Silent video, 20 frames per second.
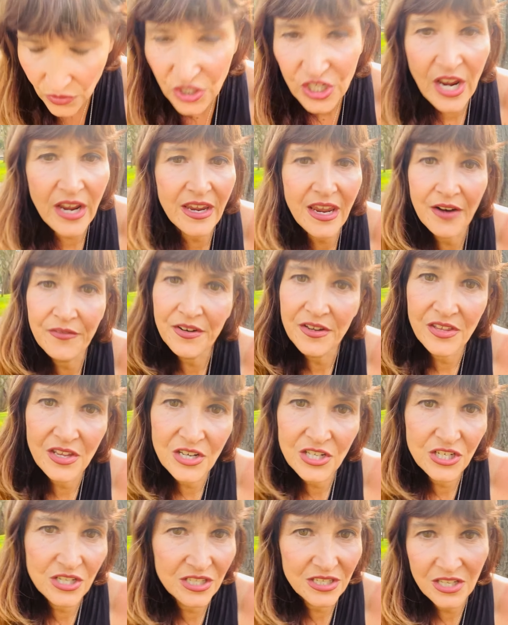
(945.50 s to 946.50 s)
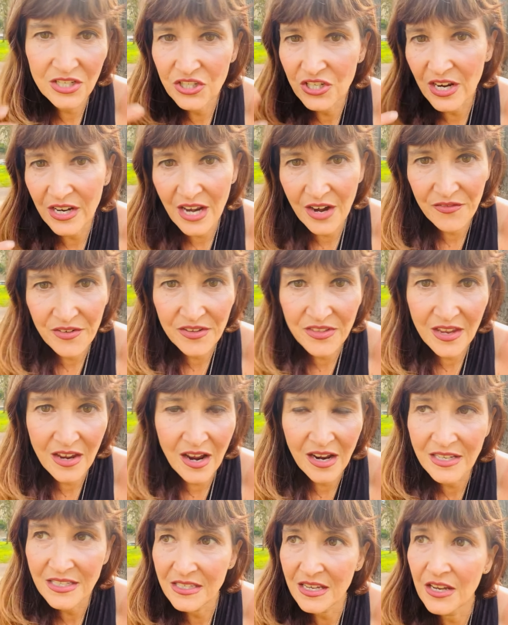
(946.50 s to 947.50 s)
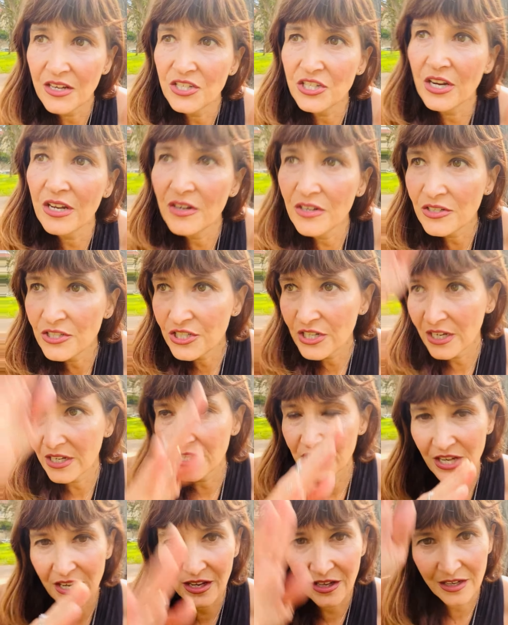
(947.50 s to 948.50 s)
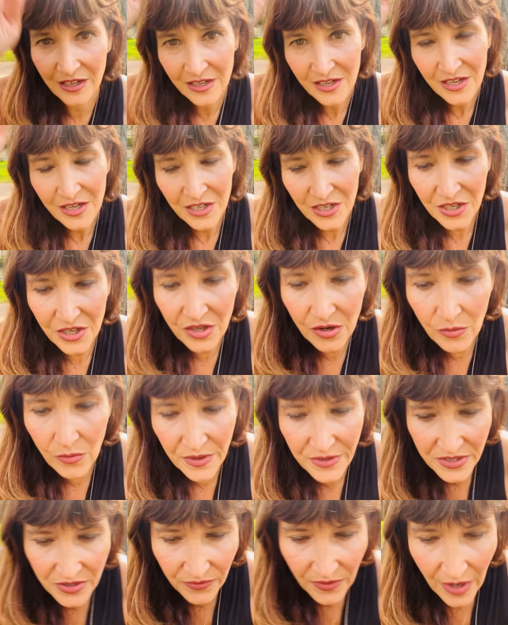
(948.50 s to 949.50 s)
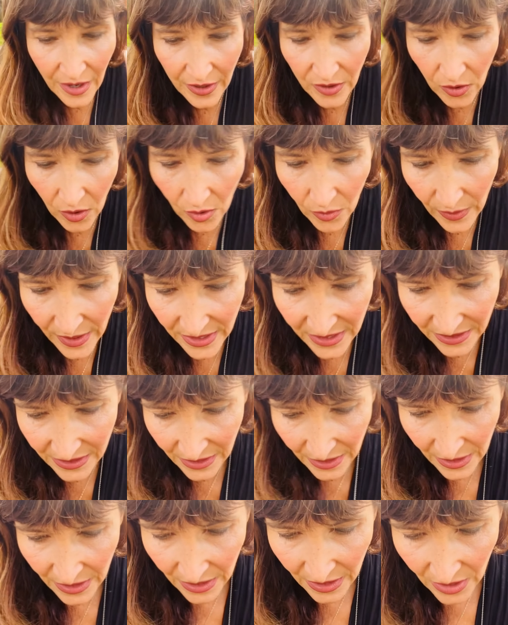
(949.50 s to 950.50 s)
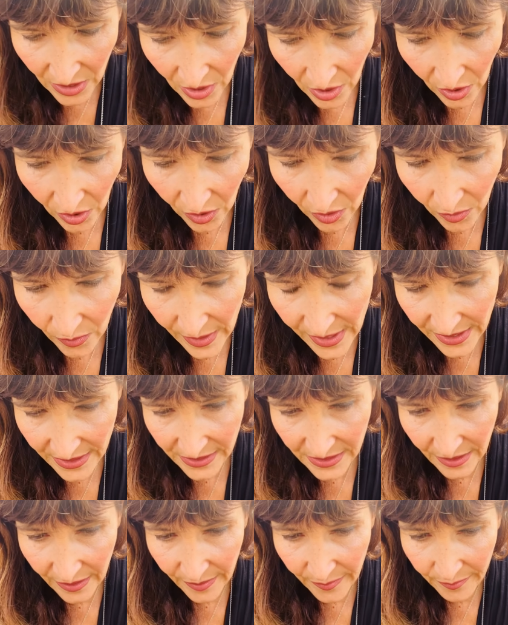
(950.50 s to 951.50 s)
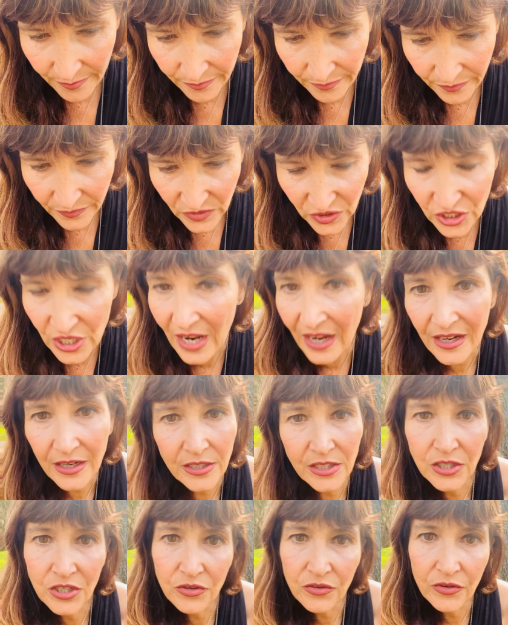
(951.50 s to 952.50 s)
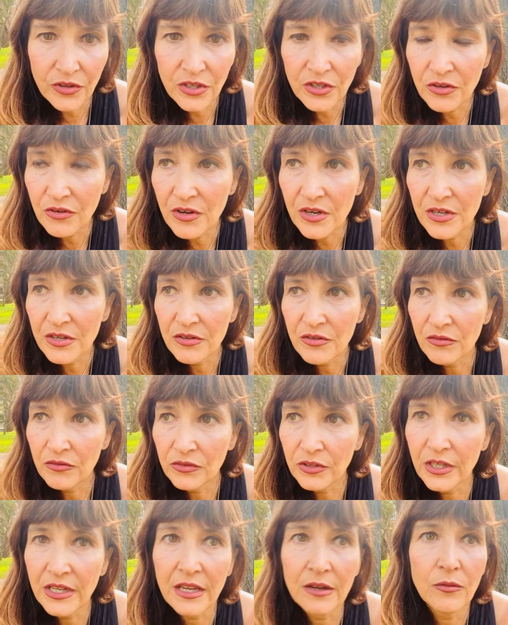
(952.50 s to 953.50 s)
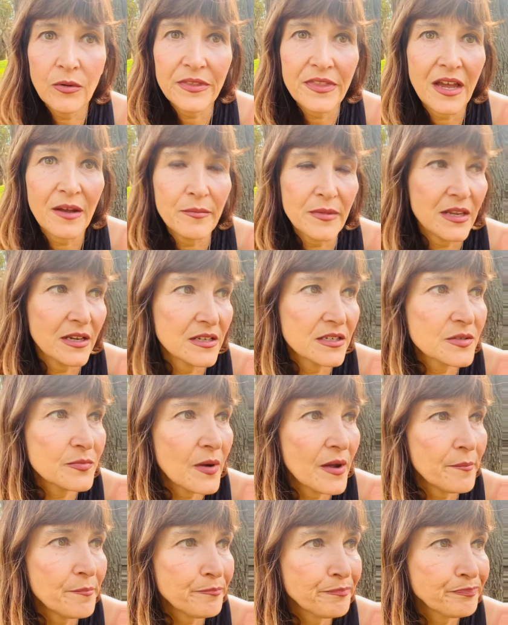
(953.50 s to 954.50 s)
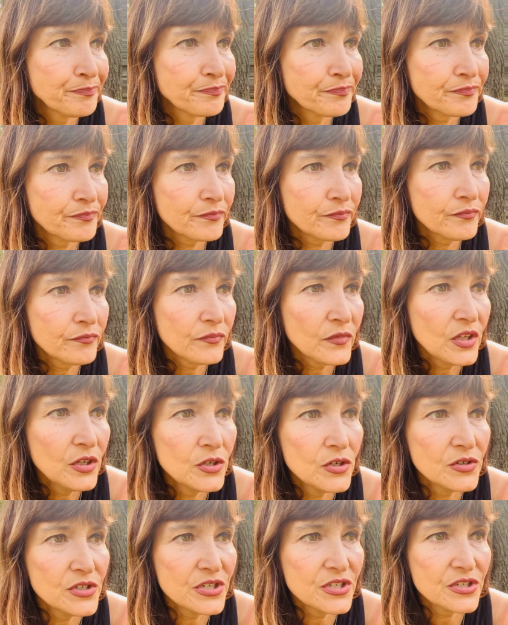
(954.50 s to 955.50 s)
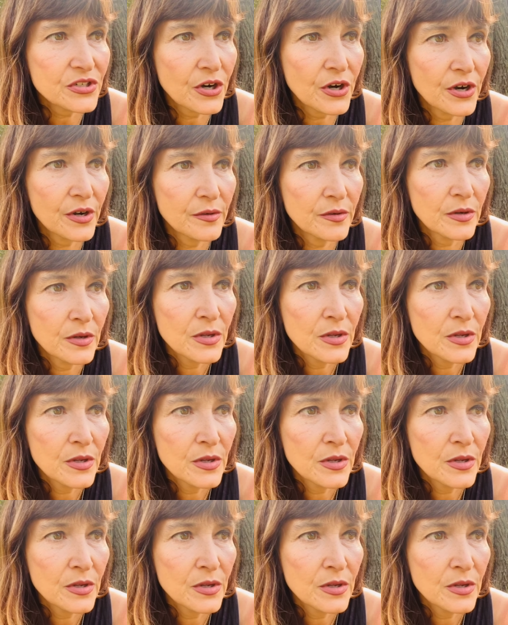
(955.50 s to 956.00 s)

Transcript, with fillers: check everything she said, check everything I say, check, check, check, you know, with divine, always, always um, check. You, you can look at what that means, but, you know, discern,